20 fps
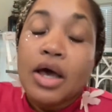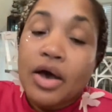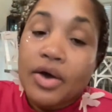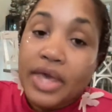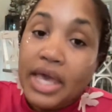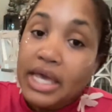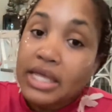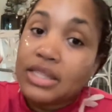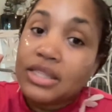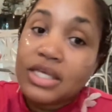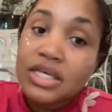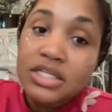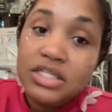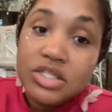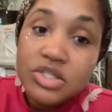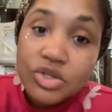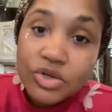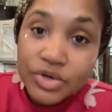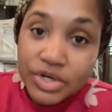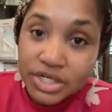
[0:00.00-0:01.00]
Okay, this
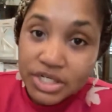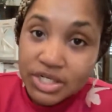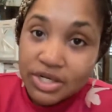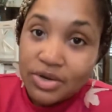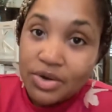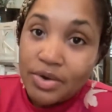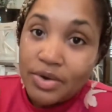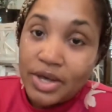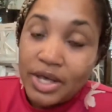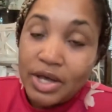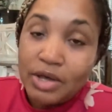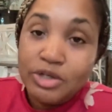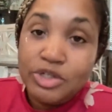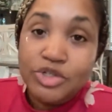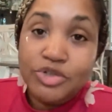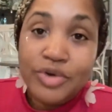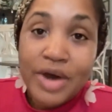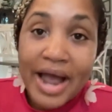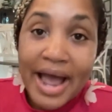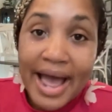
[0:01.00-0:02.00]
nourishing oil
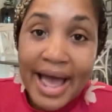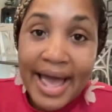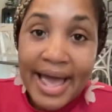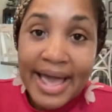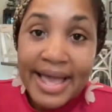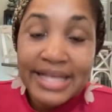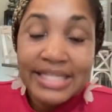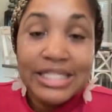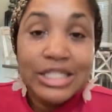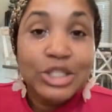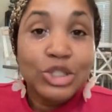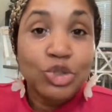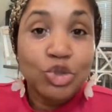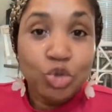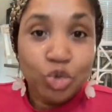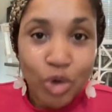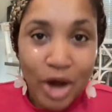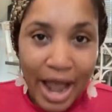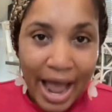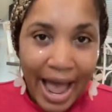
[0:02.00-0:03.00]
dries
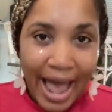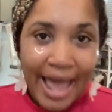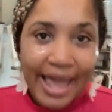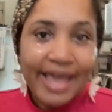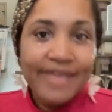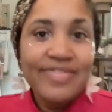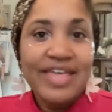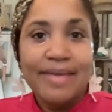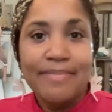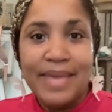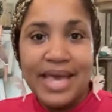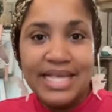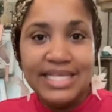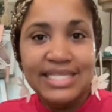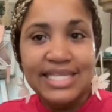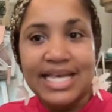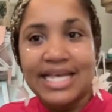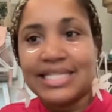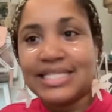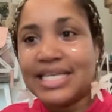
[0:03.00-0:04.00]
dry, if that makes
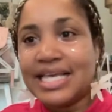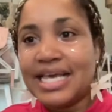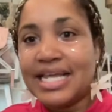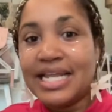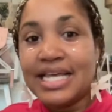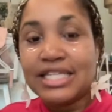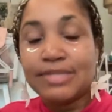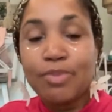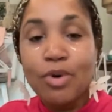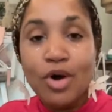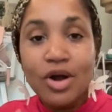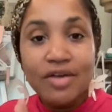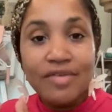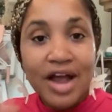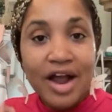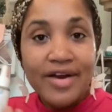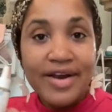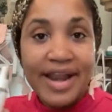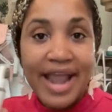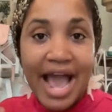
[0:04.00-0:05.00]
sense. It is part of
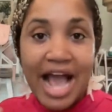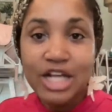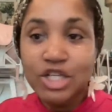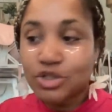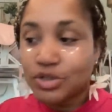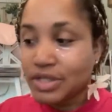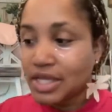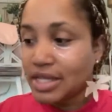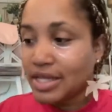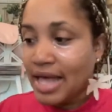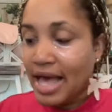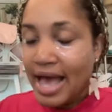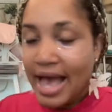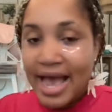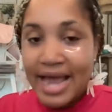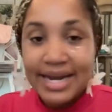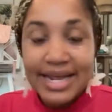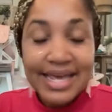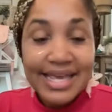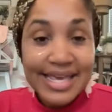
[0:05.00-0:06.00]
our naturally
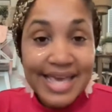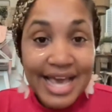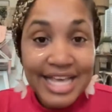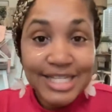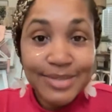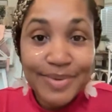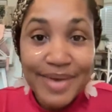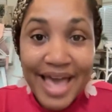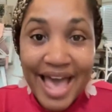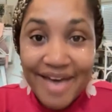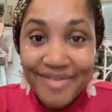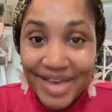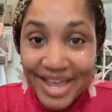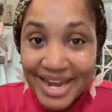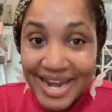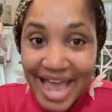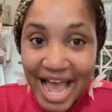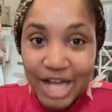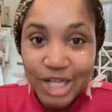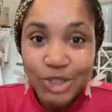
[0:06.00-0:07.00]
line. Yes, we have a
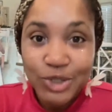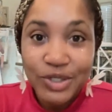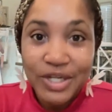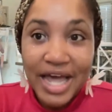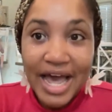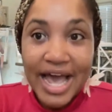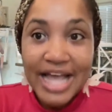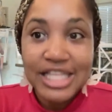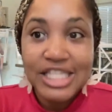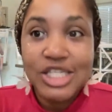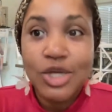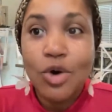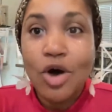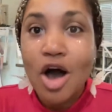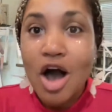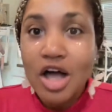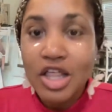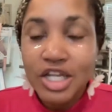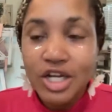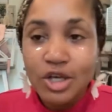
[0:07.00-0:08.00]
natural line. So
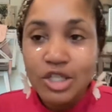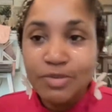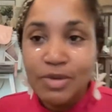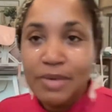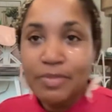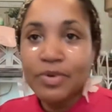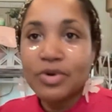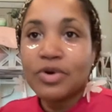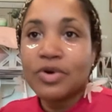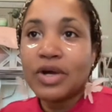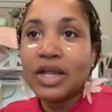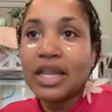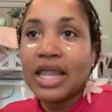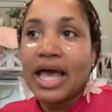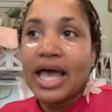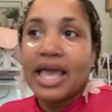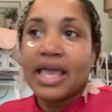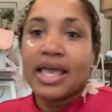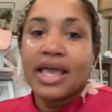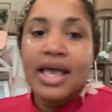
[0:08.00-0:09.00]
all of those people who are
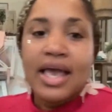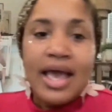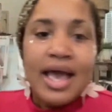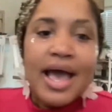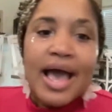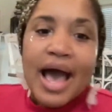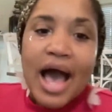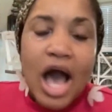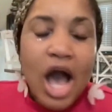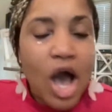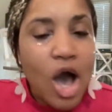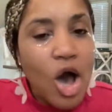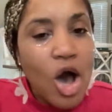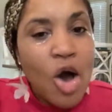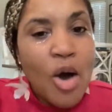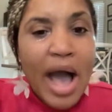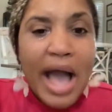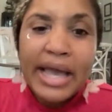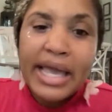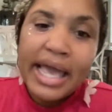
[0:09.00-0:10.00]
like,
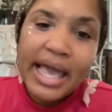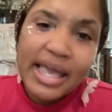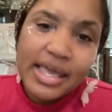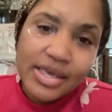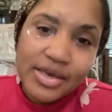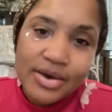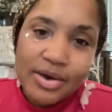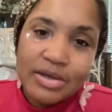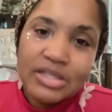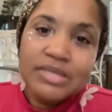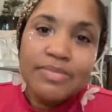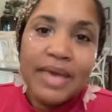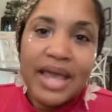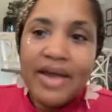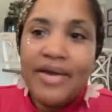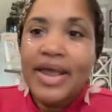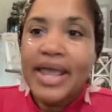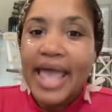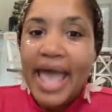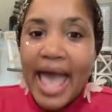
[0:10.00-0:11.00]
oh, I can't use
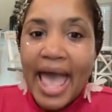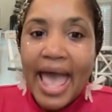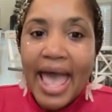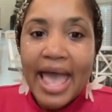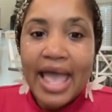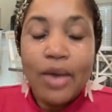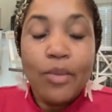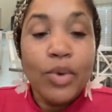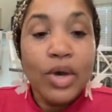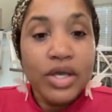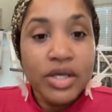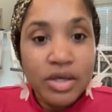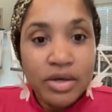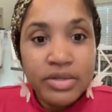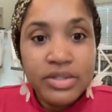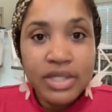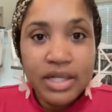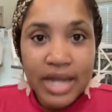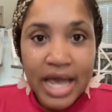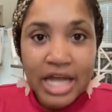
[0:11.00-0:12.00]
Mary Kay. Well,
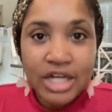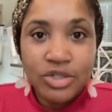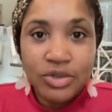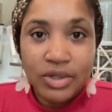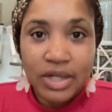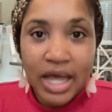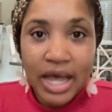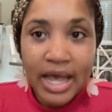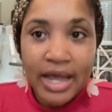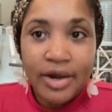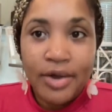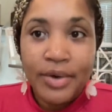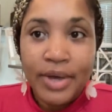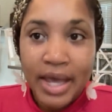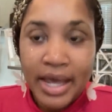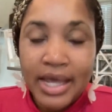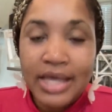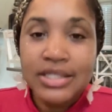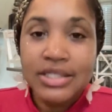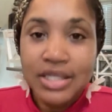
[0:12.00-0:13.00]
use the natural line.
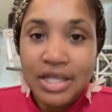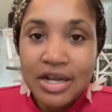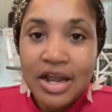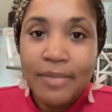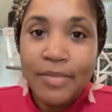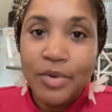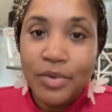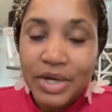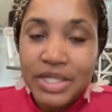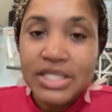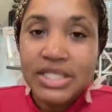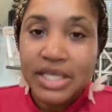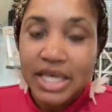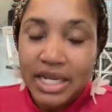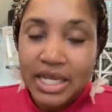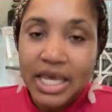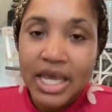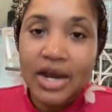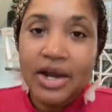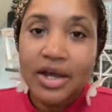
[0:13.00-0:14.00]
Okay, it's the #1
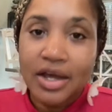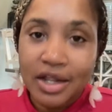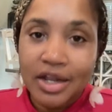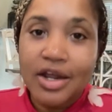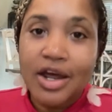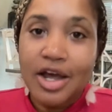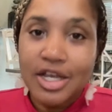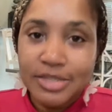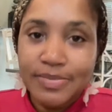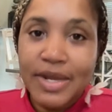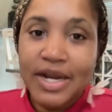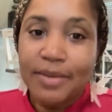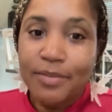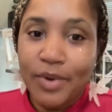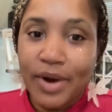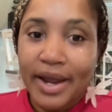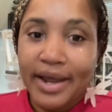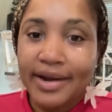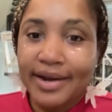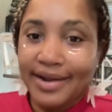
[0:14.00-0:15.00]
skincare and color cosmetic
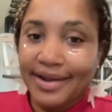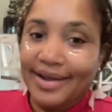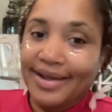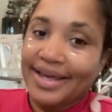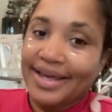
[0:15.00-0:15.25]
brand.